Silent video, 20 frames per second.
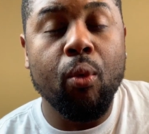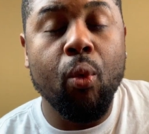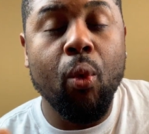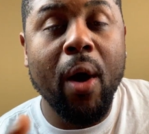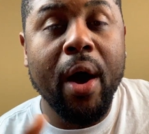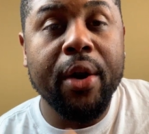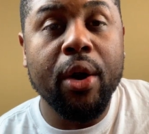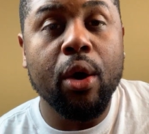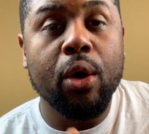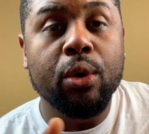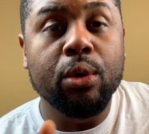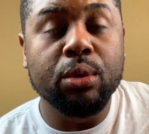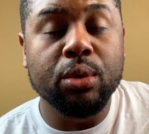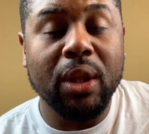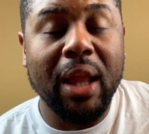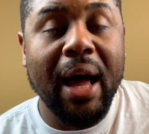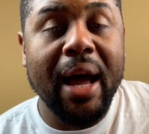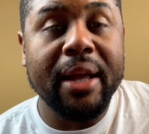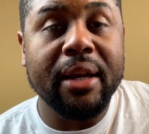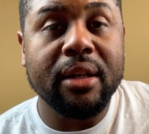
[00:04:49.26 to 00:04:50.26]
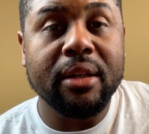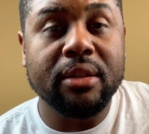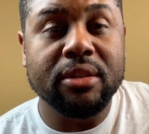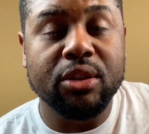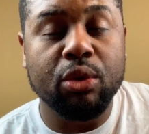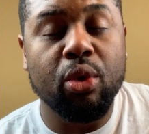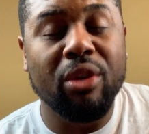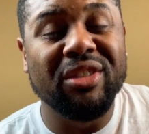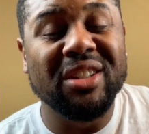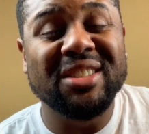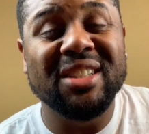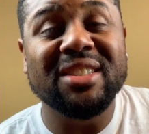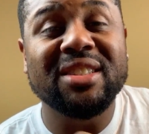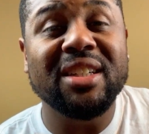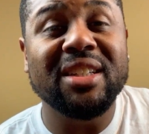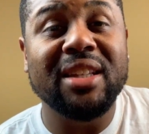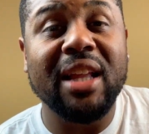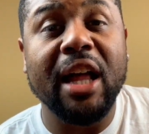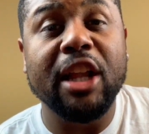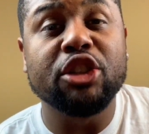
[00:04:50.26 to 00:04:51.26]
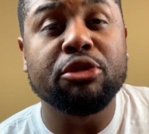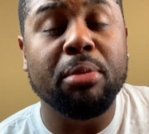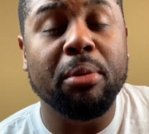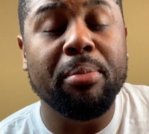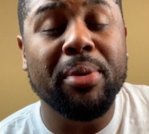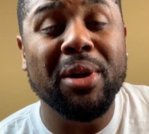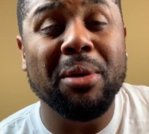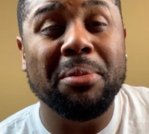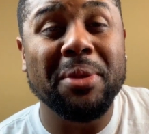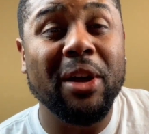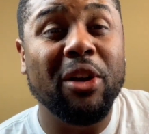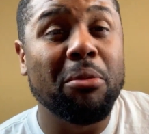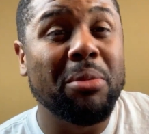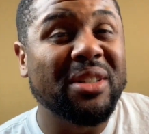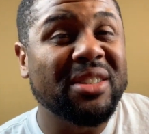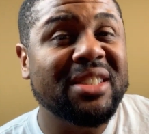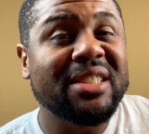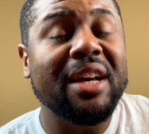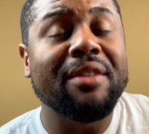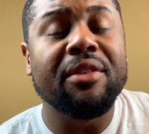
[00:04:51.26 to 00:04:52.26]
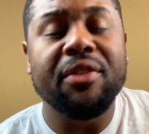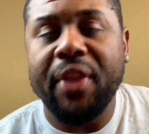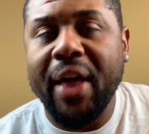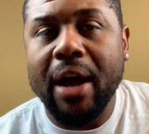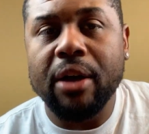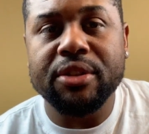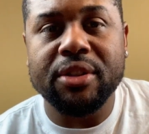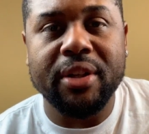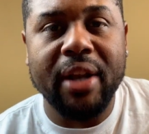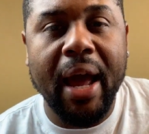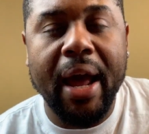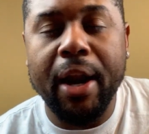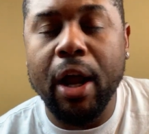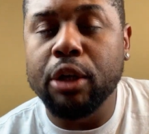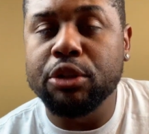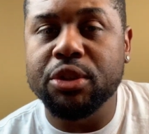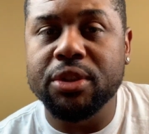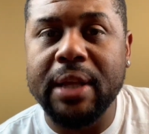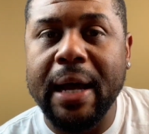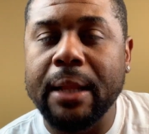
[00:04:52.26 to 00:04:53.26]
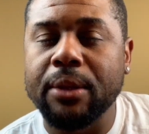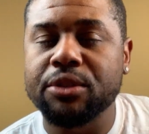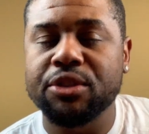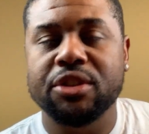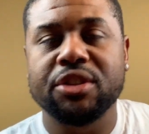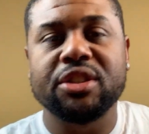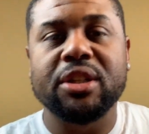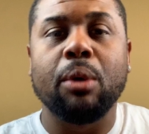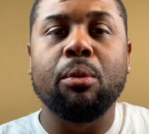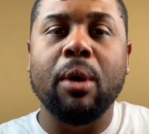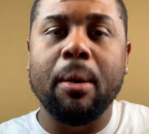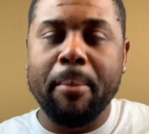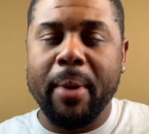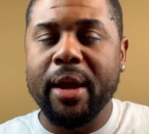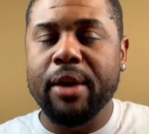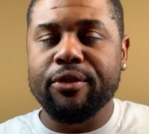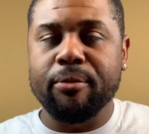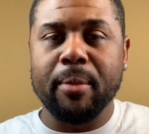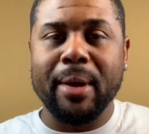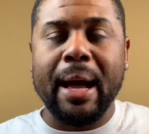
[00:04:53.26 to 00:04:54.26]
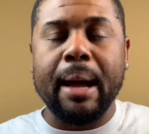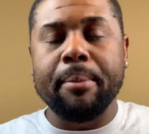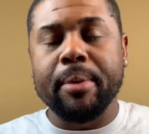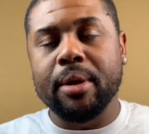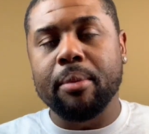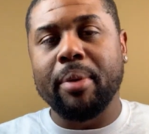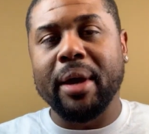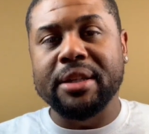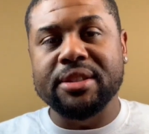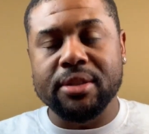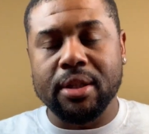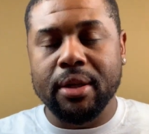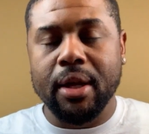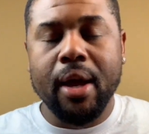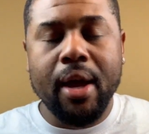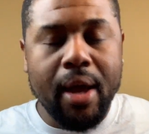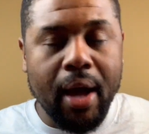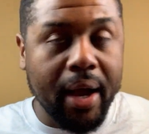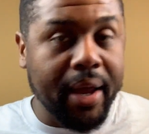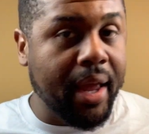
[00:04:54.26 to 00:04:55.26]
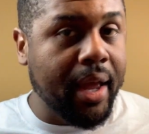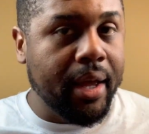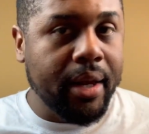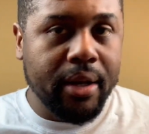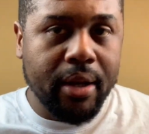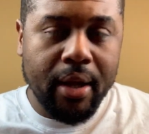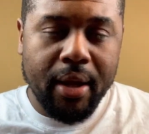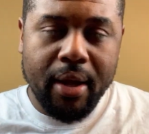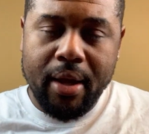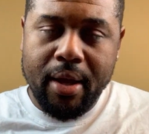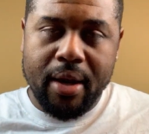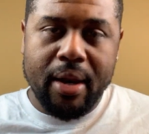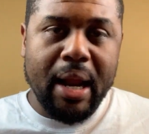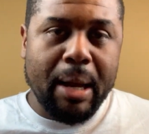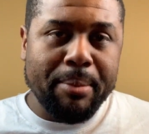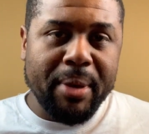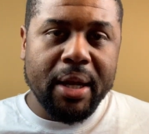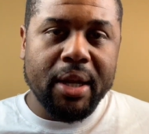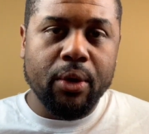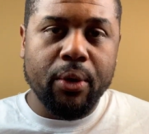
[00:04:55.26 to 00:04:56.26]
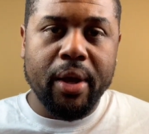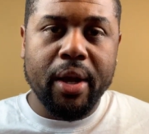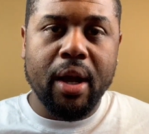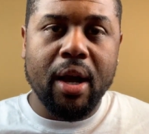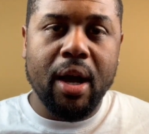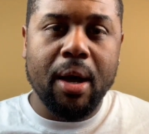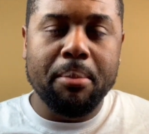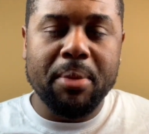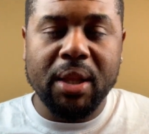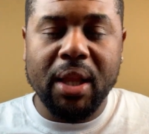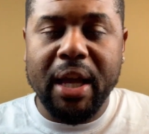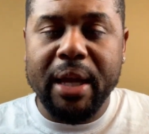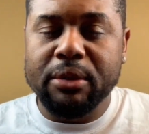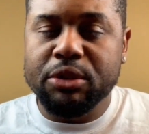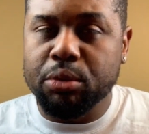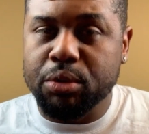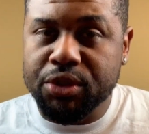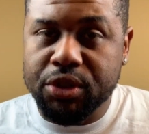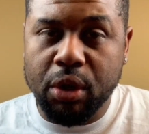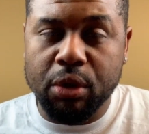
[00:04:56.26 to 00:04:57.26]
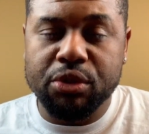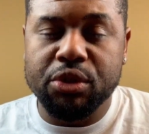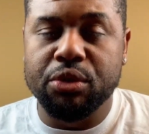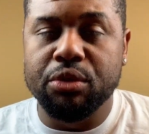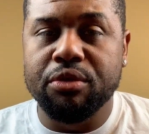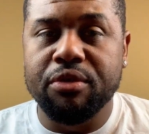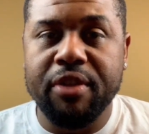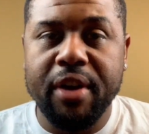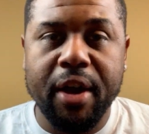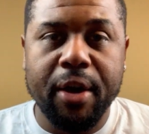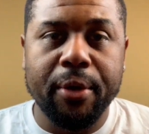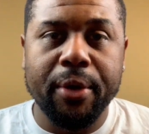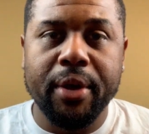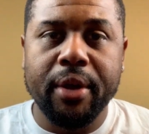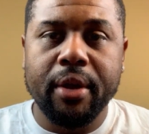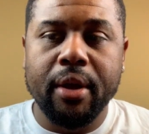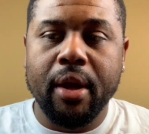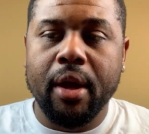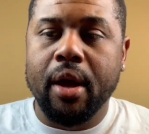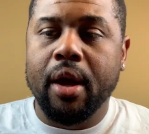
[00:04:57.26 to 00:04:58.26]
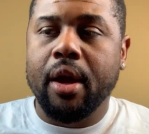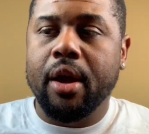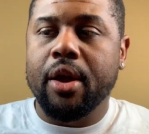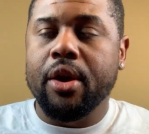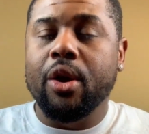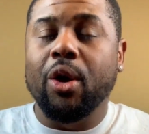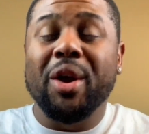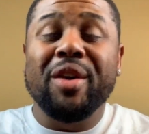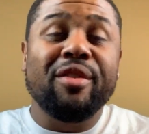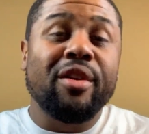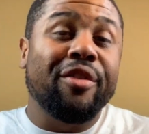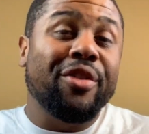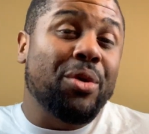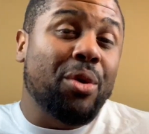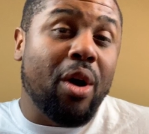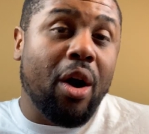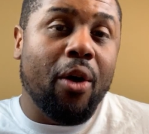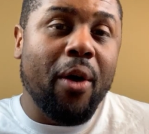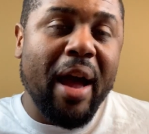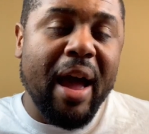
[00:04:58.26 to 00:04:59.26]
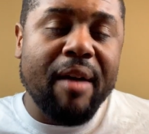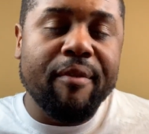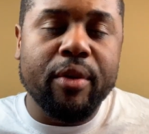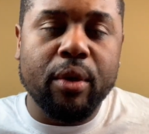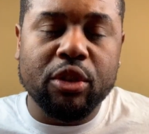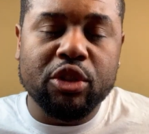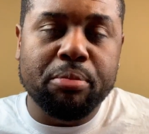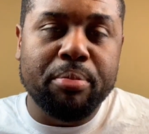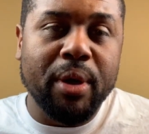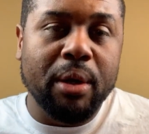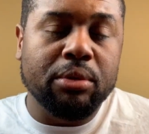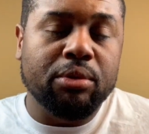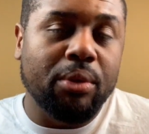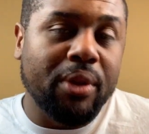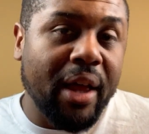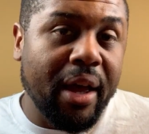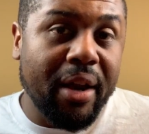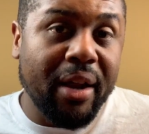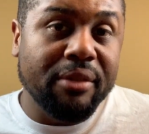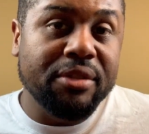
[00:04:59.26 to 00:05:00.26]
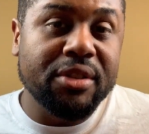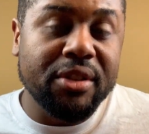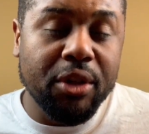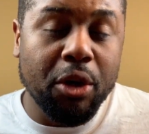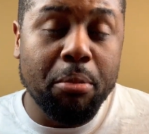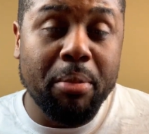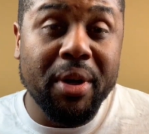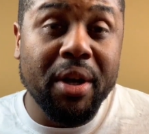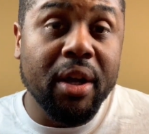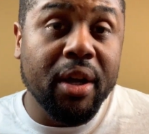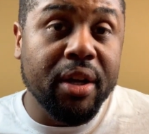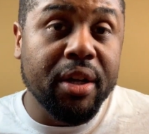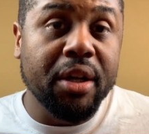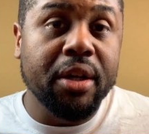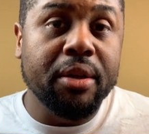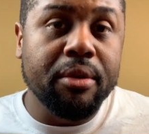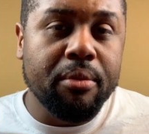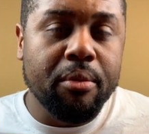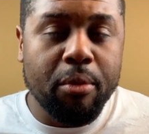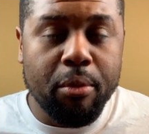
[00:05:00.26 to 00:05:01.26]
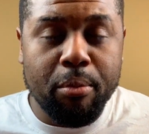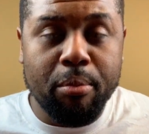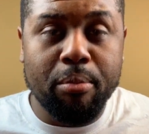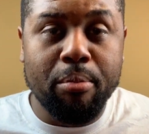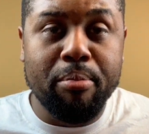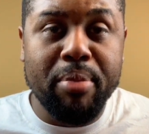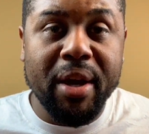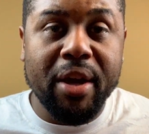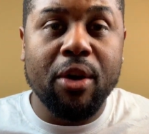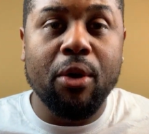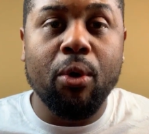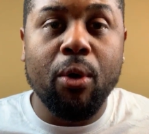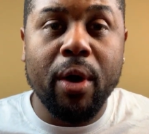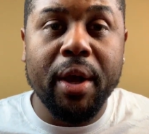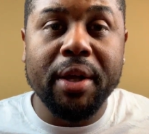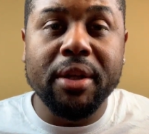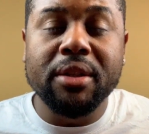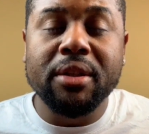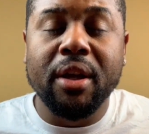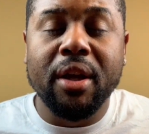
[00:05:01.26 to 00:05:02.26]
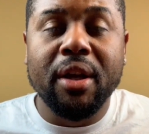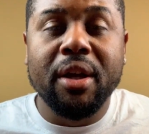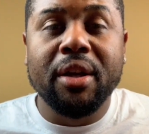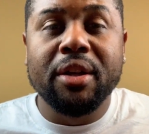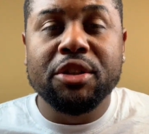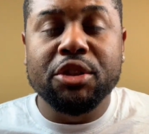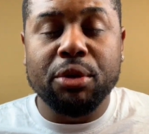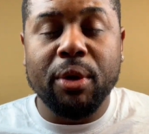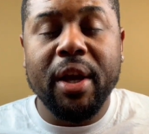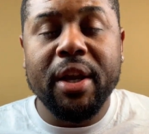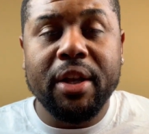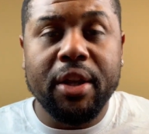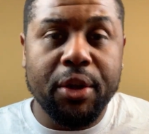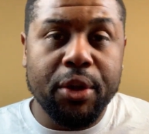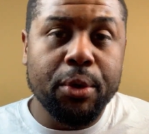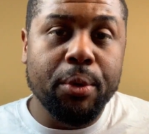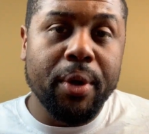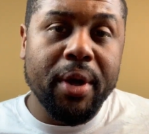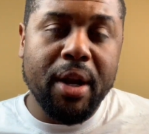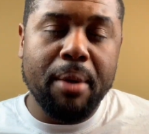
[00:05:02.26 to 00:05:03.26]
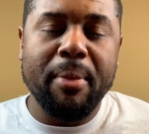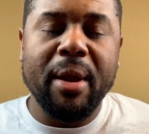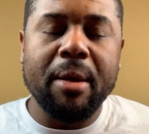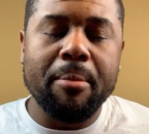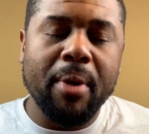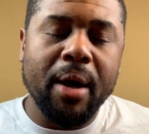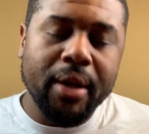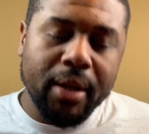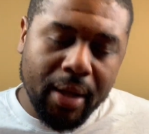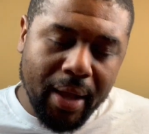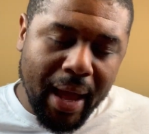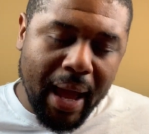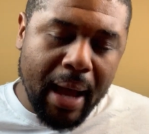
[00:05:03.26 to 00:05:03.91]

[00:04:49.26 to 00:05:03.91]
one whole lot, is equivalent to $10 per pip, that would have been $7,900 that someone made from copy and pasting. Again, not making no income plans, results do vary. You know, even if you call half of those pips, would that have still been a good Bitcoin trade that you're in to make money?